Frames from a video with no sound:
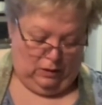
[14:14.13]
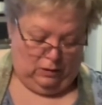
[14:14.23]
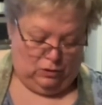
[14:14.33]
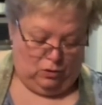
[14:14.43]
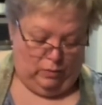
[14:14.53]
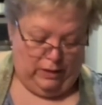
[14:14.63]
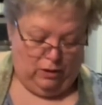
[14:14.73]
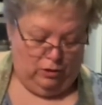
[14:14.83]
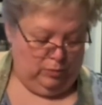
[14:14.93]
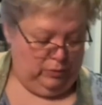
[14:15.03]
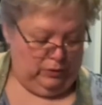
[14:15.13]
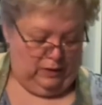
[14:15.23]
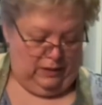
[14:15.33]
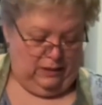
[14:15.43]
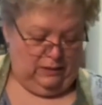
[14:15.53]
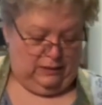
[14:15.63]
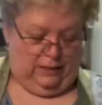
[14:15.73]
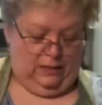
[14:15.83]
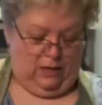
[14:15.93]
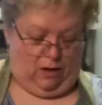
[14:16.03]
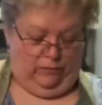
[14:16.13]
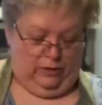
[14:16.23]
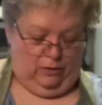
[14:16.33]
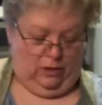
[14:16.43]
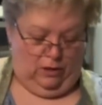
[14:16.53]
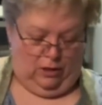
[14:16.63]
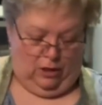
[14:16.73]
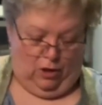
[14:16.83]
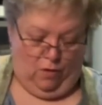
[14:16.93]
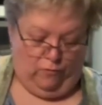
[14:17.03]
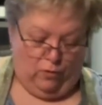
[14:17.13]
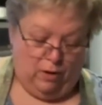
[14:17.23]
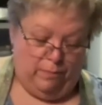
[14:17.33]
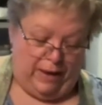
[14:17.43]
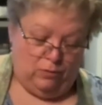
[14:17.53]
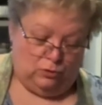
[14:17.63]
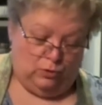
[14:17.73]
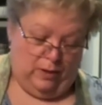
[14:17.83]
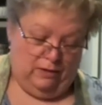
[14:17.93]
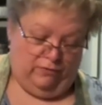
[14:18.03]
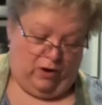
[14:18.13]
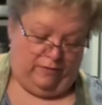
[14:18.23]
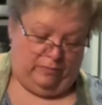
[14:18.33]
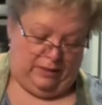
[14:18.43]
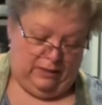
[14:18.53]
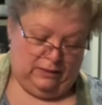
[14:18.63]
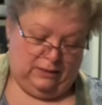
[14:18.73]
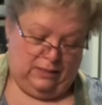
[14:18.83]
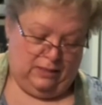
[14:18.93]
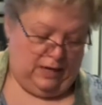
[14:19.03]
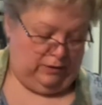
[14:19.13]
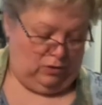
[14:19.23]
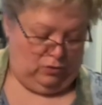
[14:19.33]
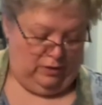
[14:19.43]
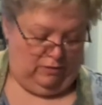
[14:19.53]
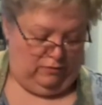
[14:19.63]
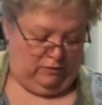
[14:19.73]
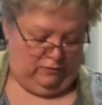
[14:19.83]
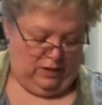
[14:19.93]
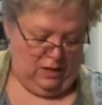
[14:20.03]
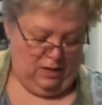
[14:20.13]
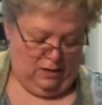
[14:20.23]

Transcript: So we are going to put these in the oven for about 25 minutes on 350.